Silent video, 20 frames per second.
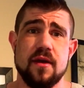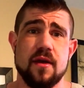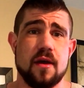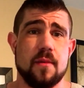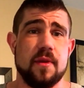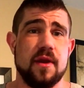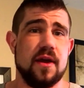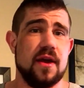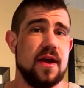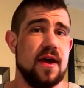I
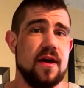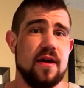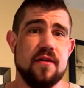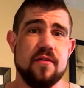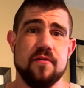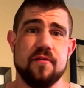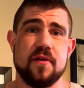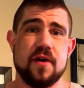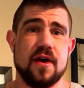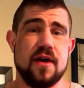mean, I
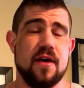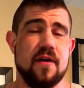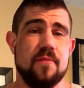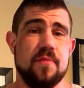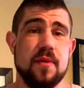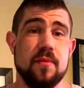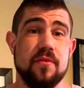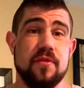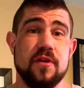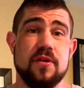have I have
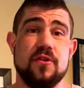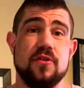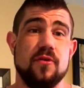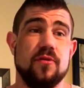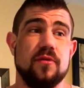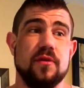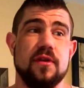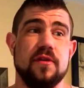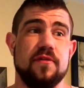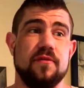people that
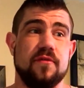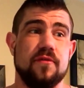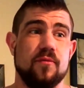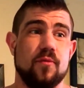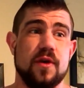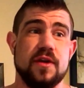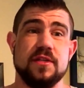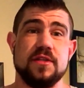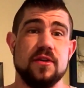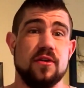don't lift
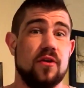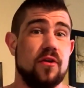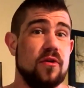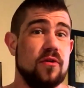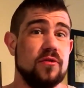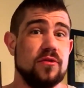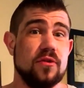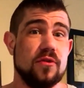weights at all,